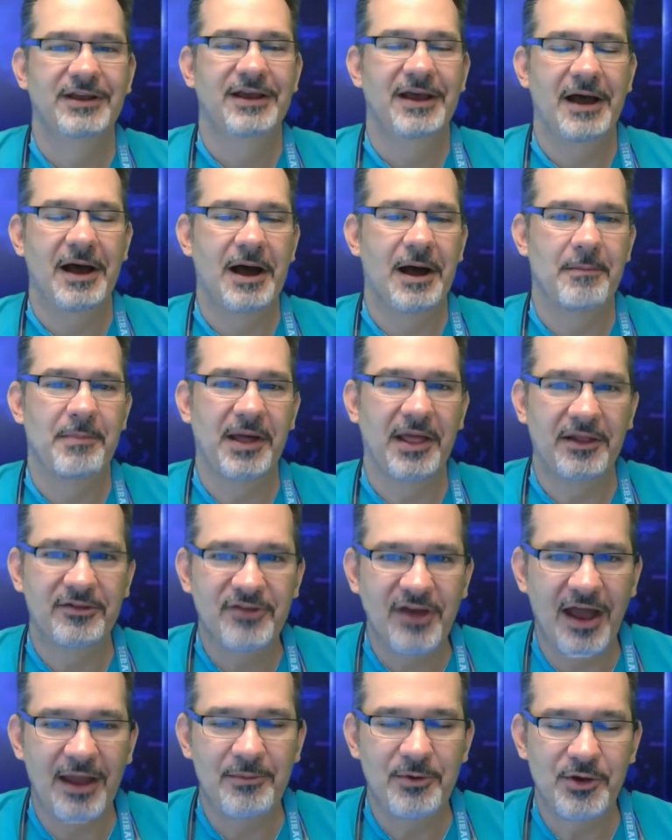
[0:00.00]
By the
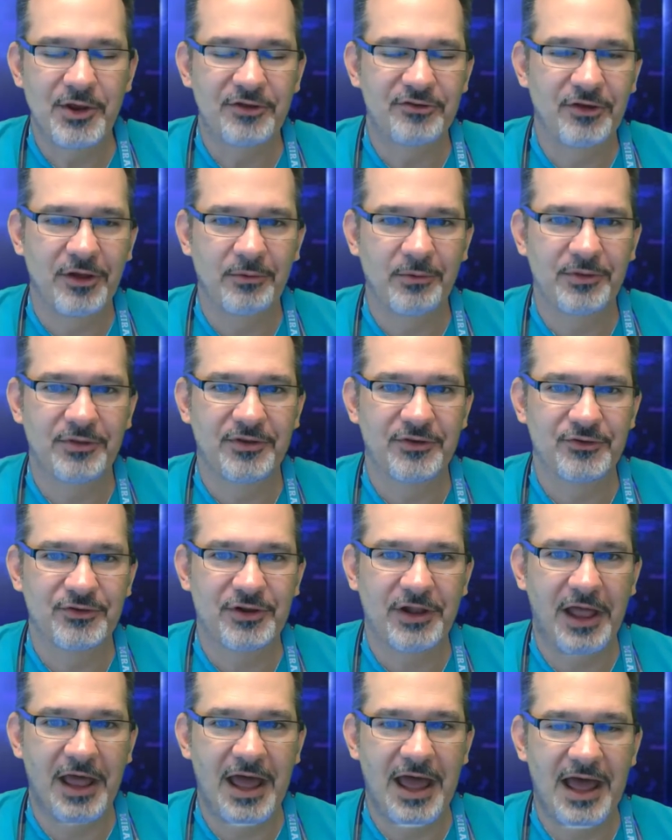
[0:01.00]
time you get done with this
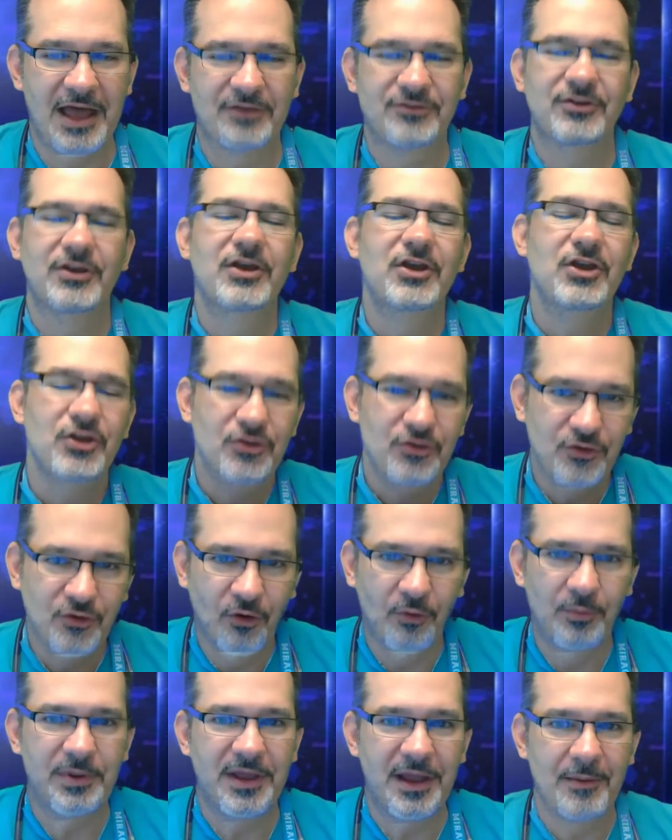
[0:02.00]
class, you'll
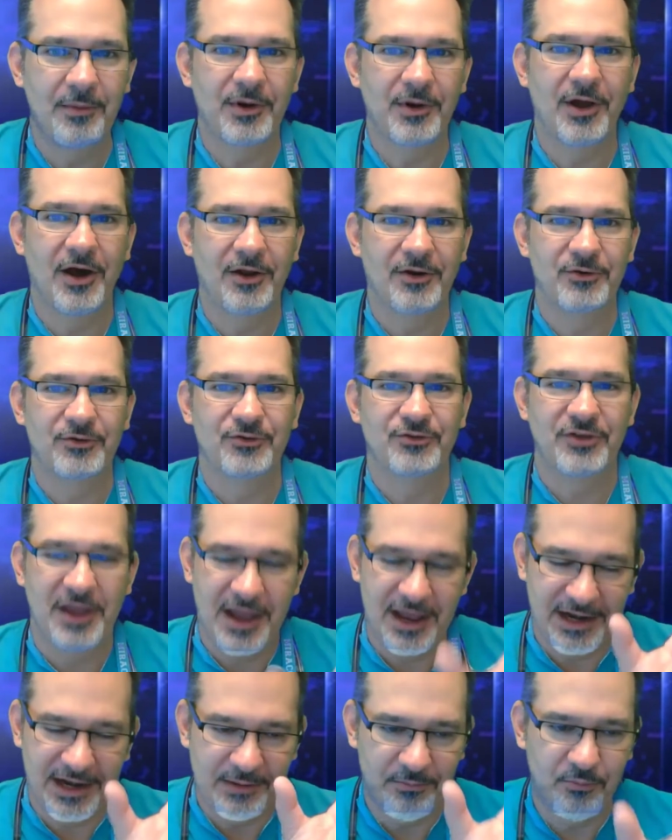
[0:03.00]
be able to
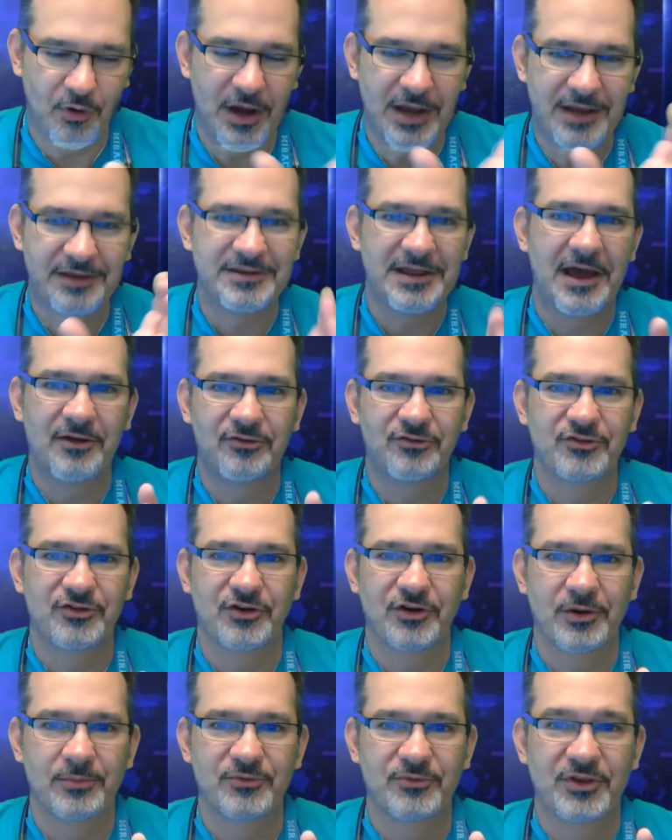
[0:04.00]
understand and break down
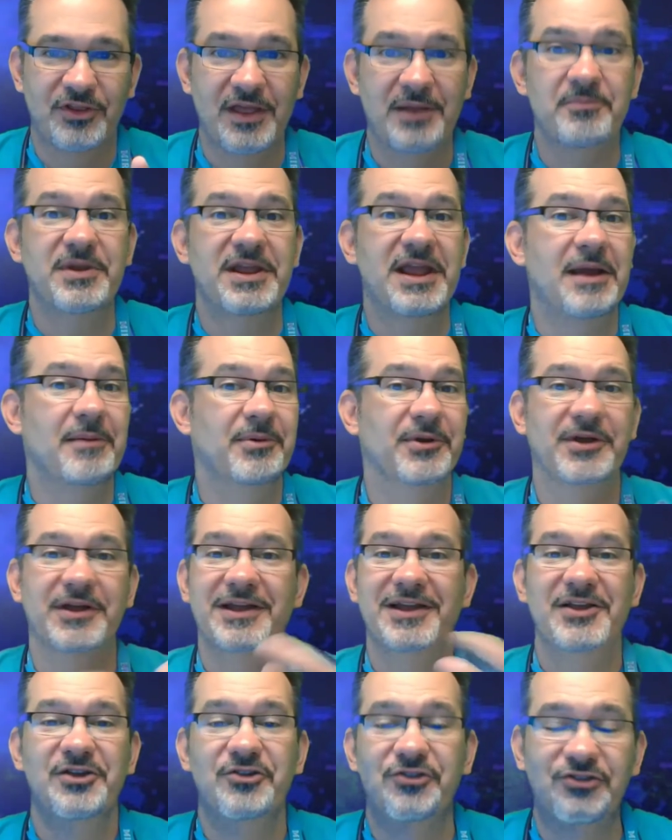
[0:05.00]
terms, and then be able to
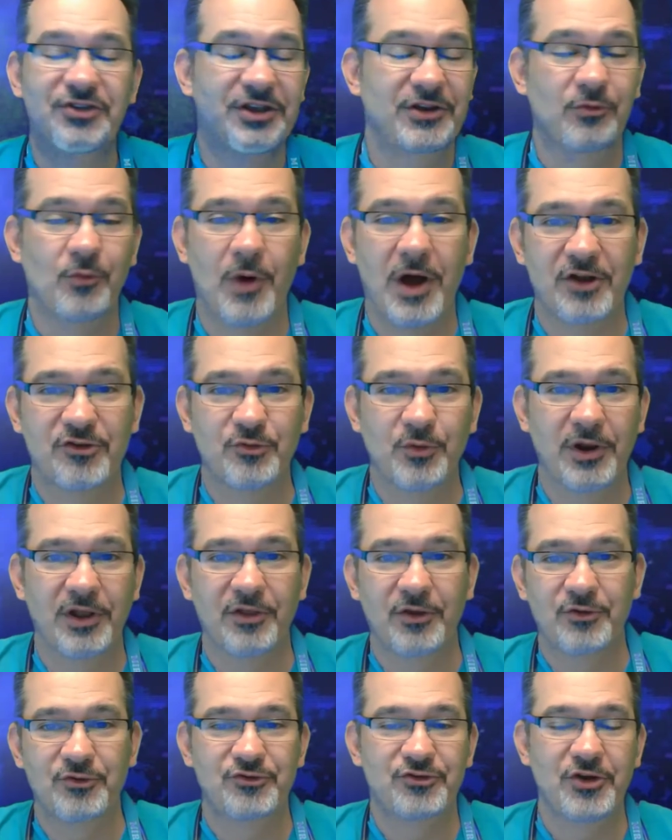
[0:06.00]
sit and watch one of
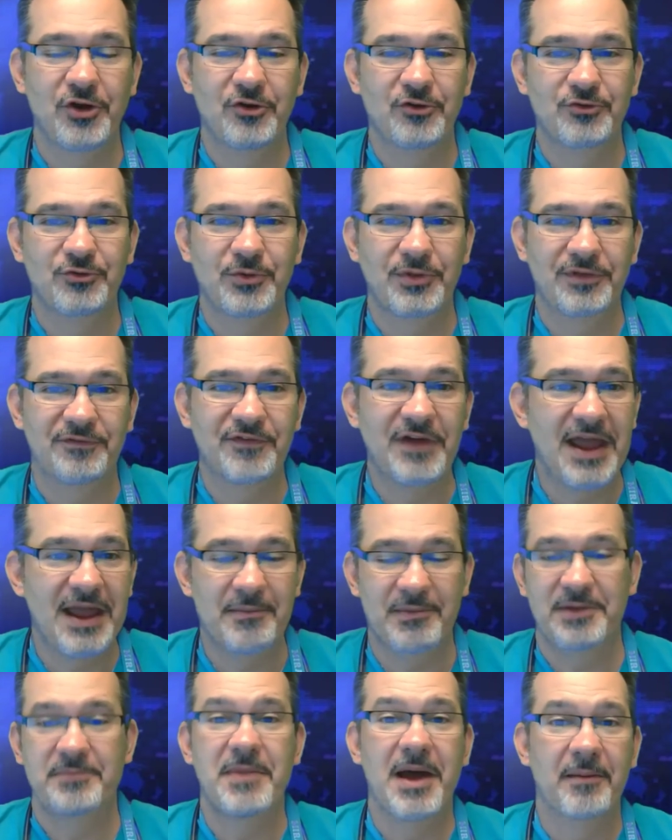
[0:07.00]
those shows with a
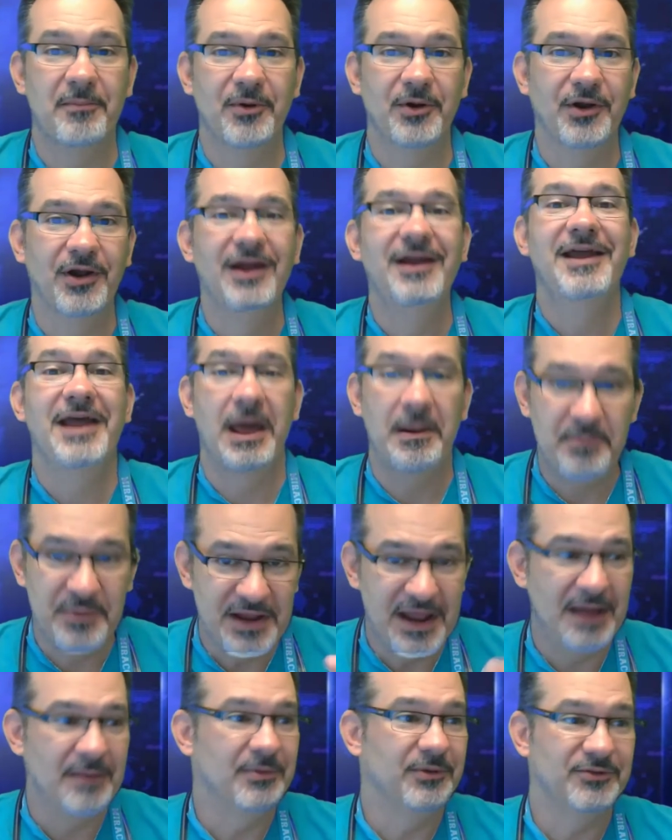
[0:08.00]
family member and be
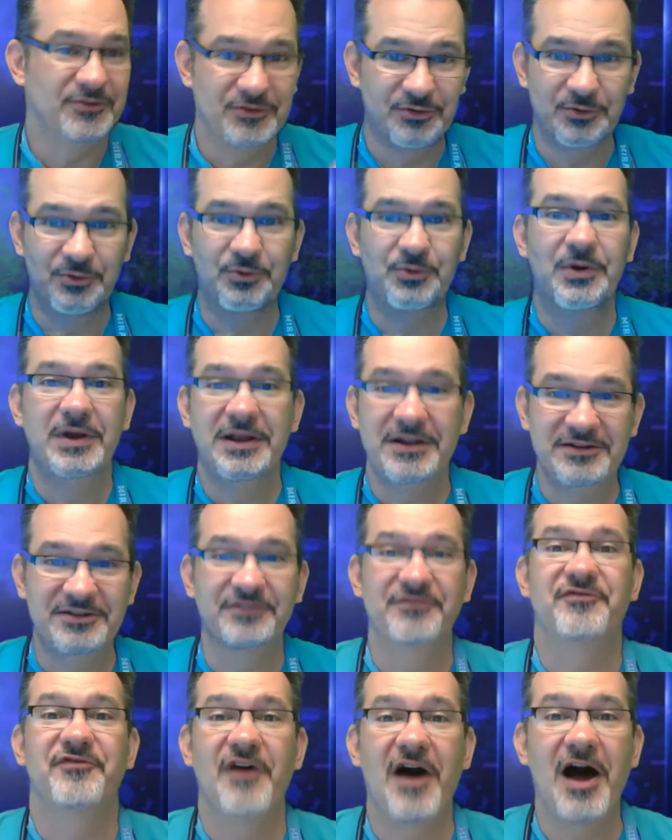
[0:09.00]
able to
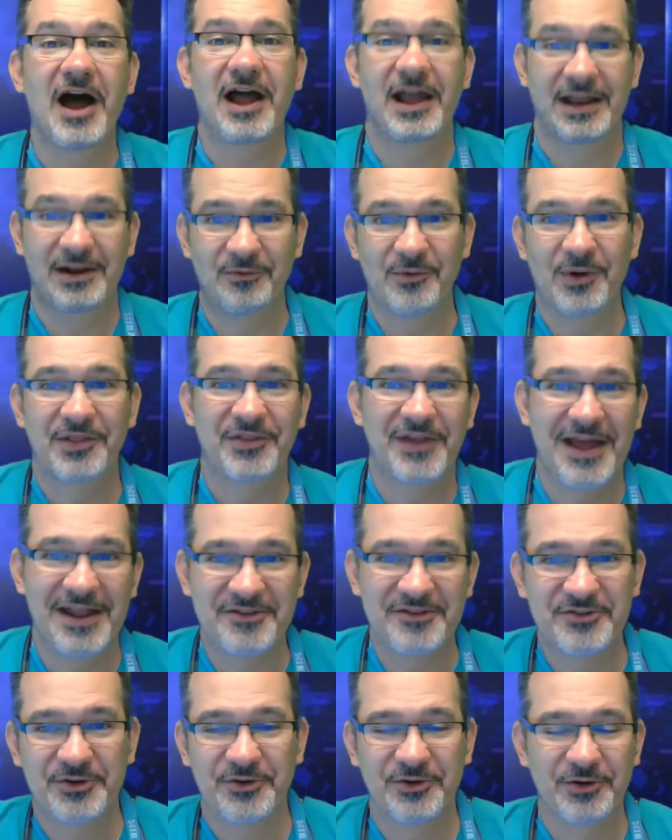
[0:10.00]
define what that
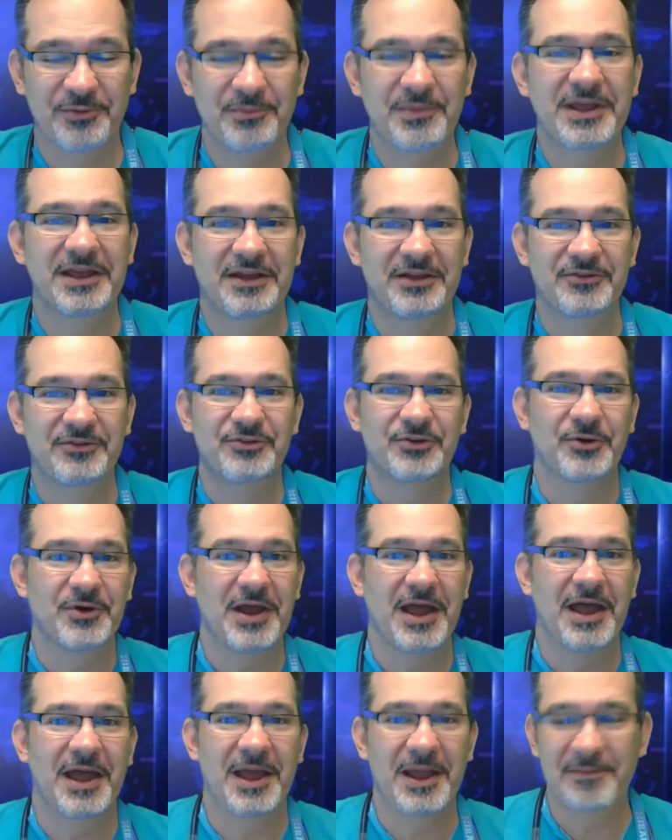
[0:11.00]
term is,
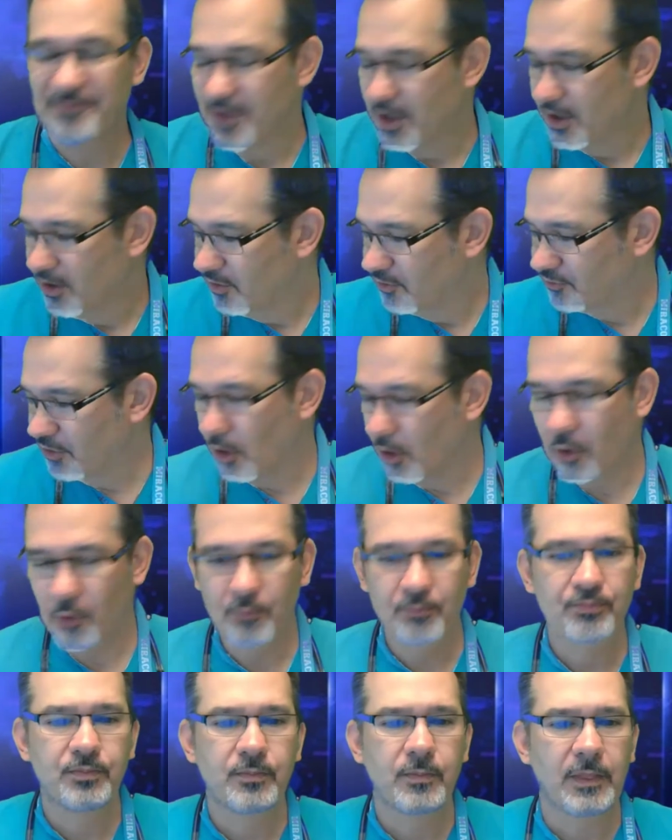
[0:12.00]
okay? So
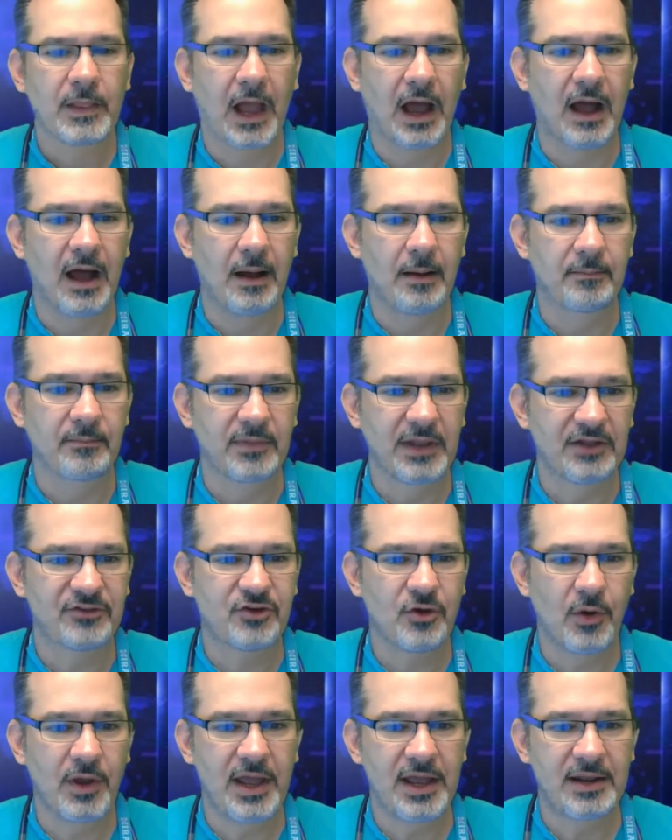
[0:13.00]
let's
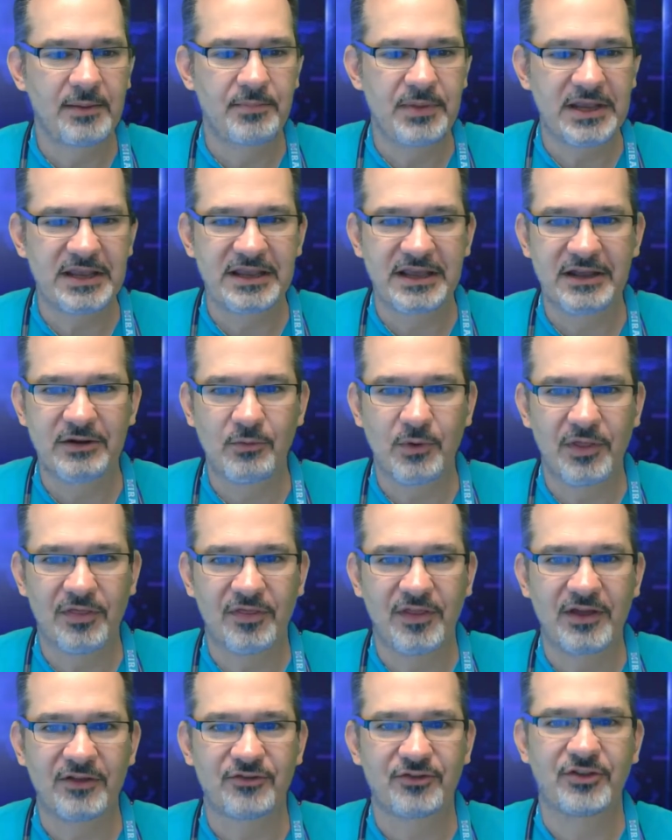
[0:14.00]
go ahead and begin with
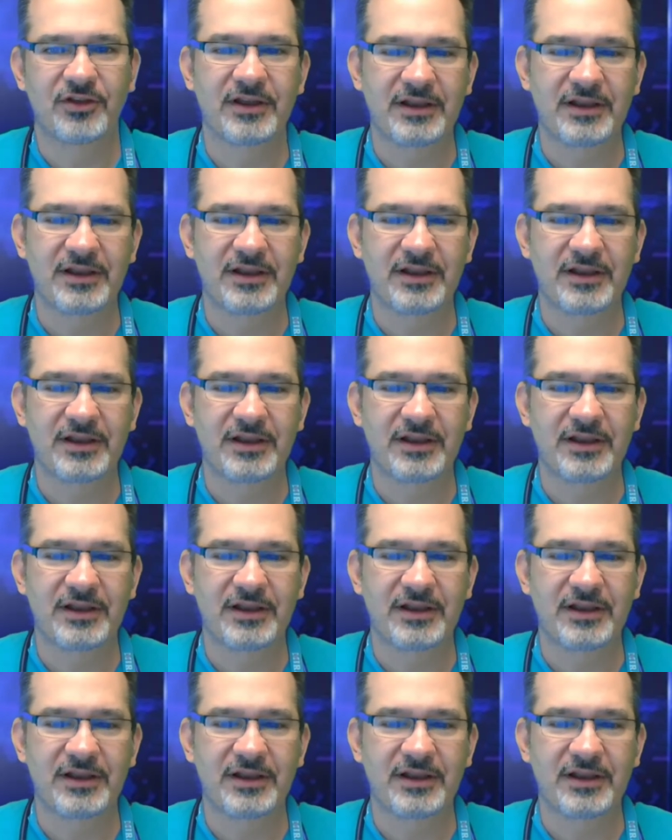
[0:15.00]
this.